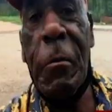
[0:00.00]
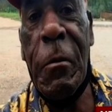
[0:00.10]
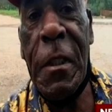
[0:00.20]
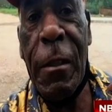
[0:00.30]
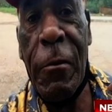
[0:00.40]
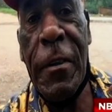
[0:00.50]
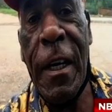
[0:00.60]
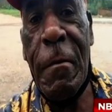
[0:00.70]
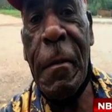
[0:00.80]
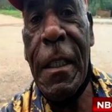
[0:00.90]

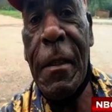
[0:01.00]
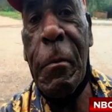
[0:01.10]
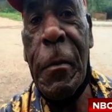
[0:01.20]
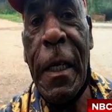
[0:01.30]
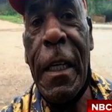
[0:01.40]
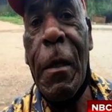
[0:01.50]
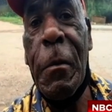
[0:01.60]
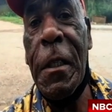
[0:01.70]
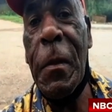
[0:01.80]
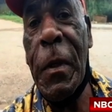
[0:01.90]
Self-government, then
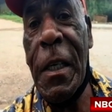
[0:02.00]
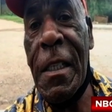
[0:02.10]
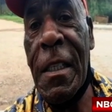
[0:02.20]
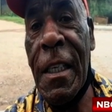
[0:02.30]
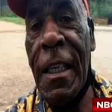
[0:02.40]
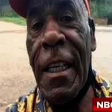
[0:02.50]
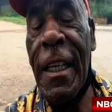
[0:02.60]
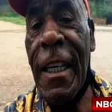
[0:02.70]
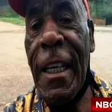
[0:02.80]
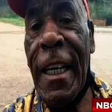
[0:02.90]
I'm independence.
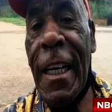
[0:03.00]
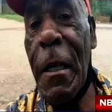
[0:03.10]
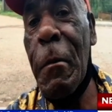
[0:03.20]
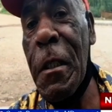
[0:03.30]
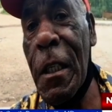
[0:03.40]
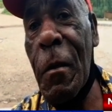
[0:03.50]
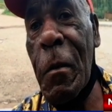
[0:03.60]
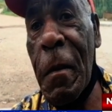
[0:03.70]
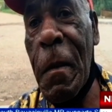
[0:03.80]
Now we have to become a